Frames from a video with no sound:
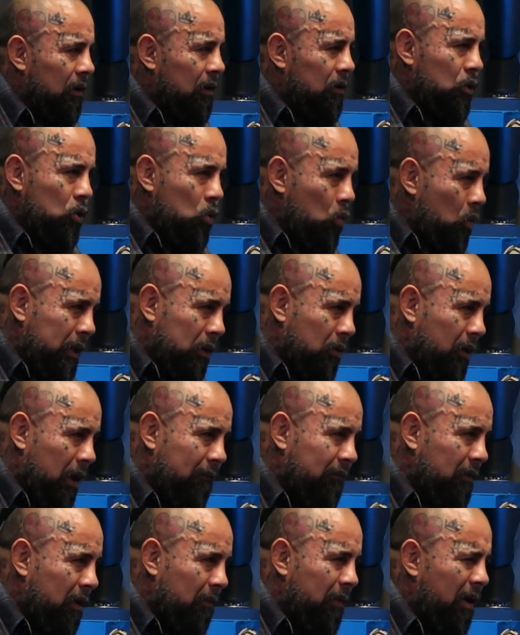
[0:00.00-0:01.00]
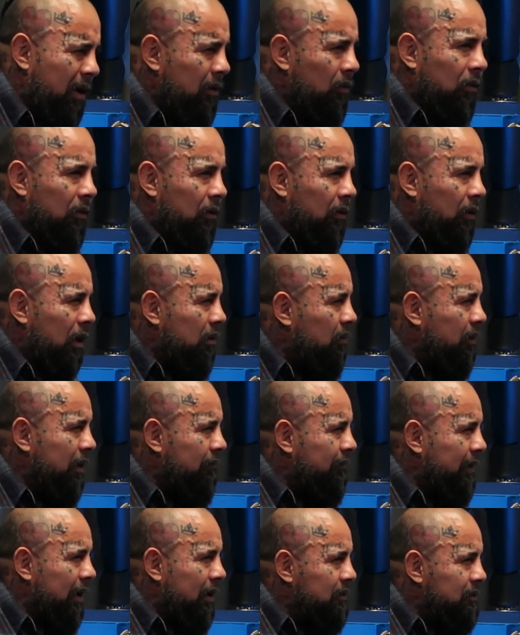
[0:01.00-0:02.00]
"You really don't have a nonprofit?" I go, "I don't
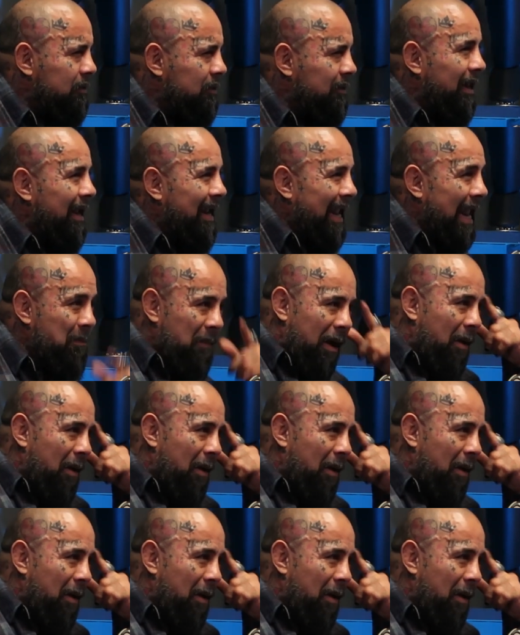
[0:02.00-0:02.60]
have cancer." Like in